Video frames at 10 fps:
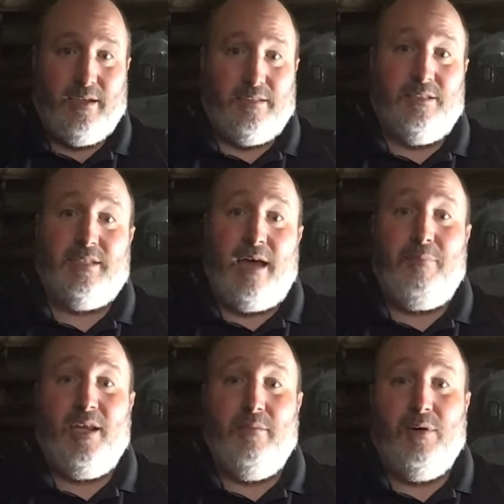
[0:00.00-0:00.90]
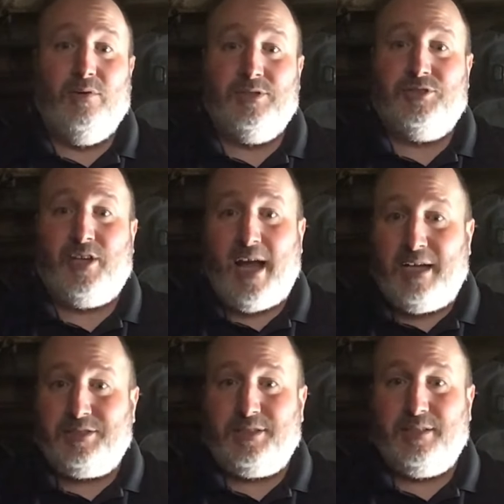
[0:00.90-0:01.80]
Does that mean the motor's
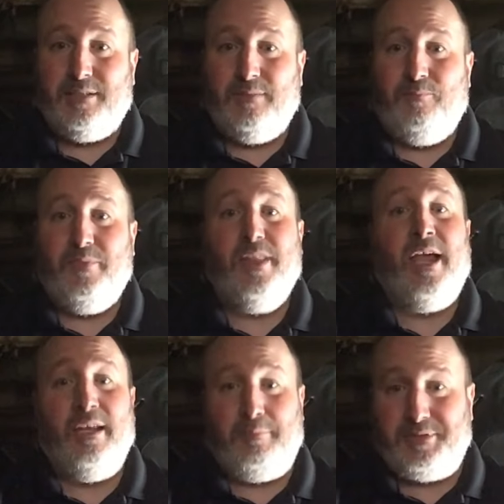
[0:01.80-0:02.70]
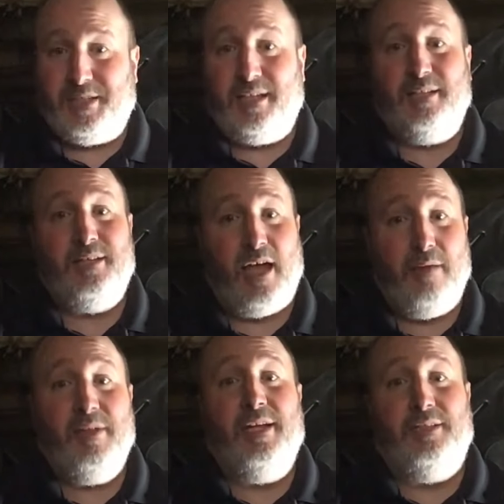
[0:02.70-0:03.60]
trash? 90% of the
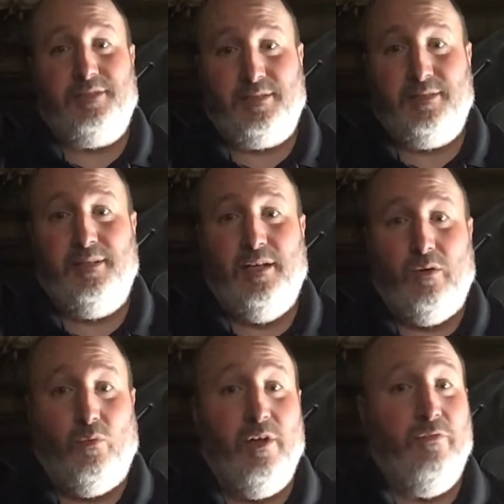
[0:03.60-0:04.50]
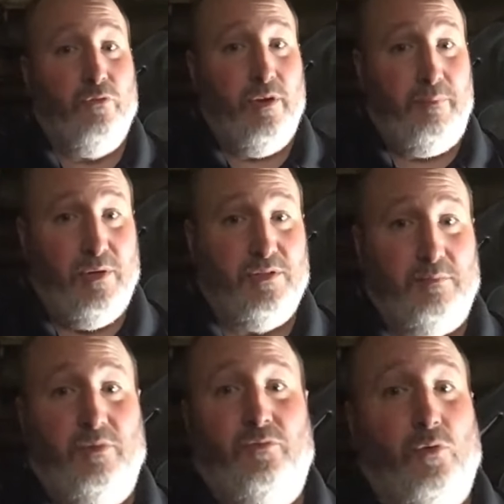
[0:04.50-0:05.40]
time it is. We've rebuilt
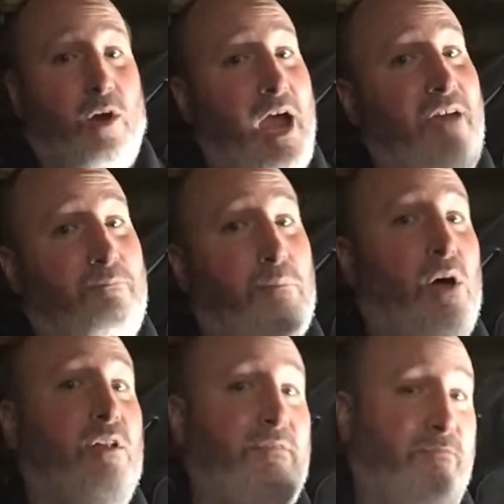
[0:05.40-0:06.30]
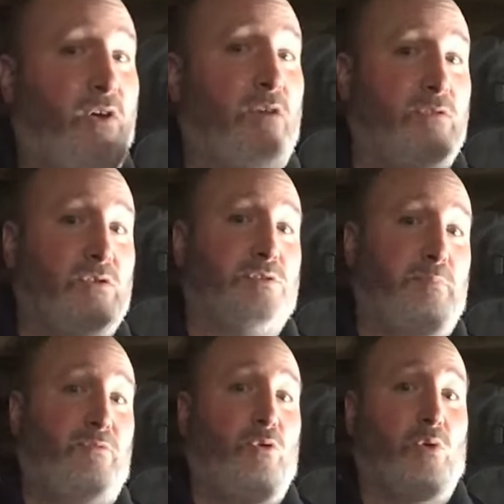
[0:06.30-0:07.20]
them before. I've bought Volvos
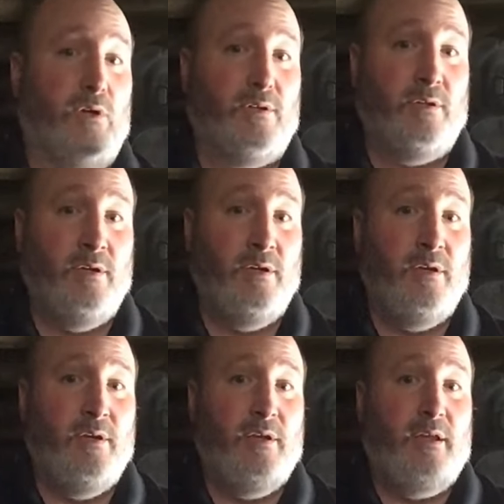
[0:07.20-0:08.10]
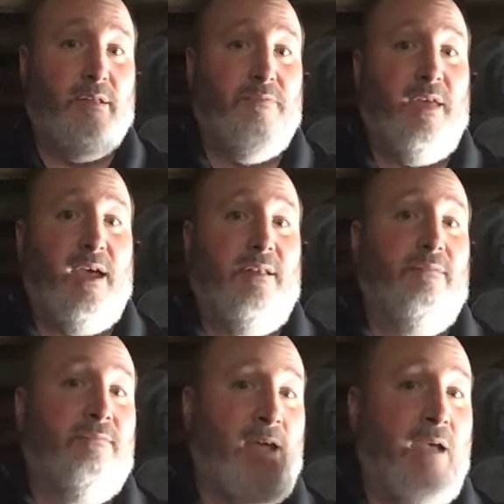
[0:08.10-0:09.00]
before that
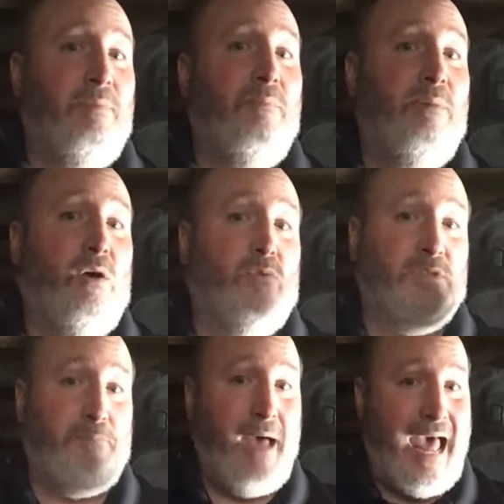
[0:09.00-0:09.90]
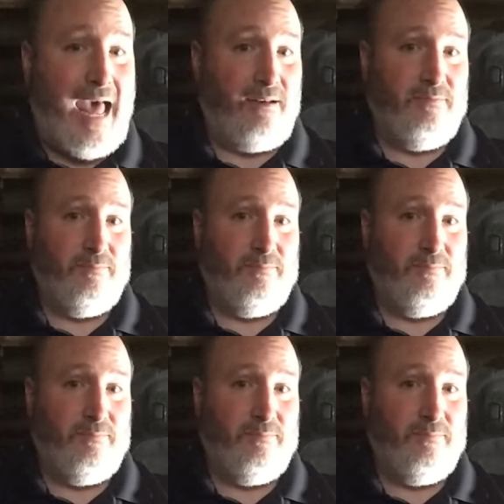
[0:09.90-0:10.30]
timing belt was bad.